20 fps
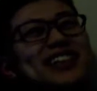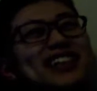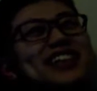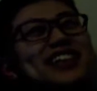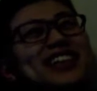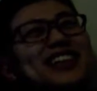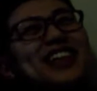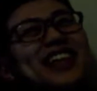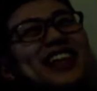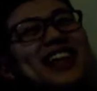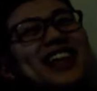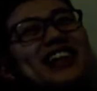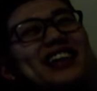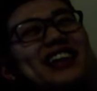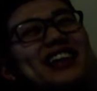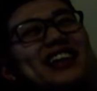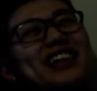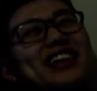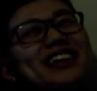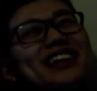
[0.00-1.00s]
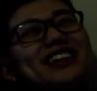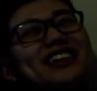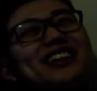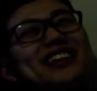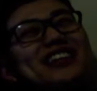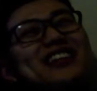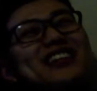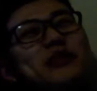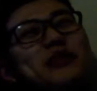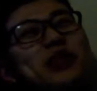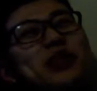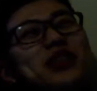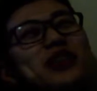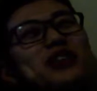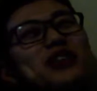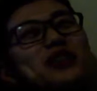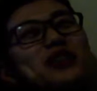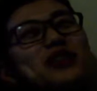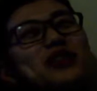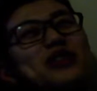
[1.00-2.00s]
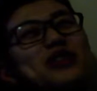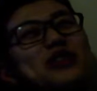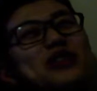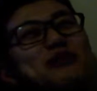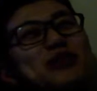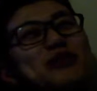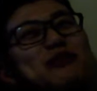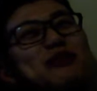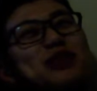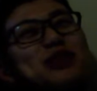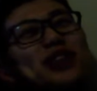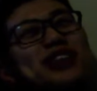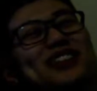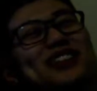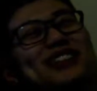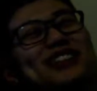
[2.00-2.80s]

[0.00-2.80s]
Yeah. Weird spring break.